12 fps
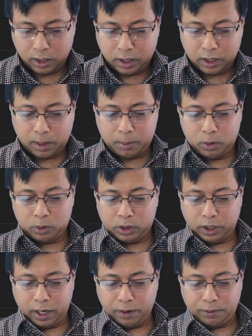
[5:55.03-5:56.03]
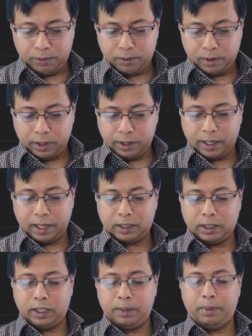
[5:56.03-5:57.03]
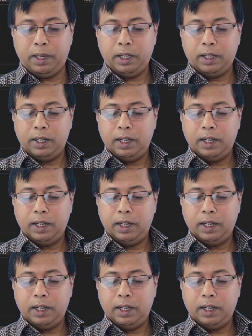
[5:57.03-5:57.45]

WCF testdb.